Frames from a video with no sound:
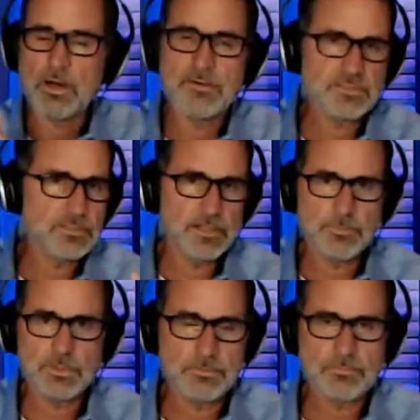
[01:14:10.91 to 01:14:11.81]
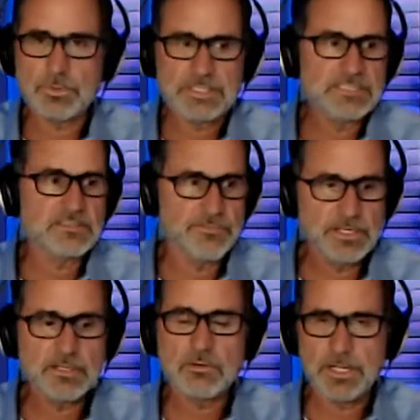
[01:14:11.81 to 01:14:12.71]
Obviously, they wouldn't release a
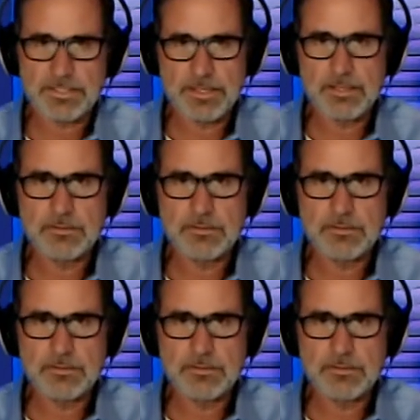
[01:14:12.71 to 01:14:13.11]
vehicle like that,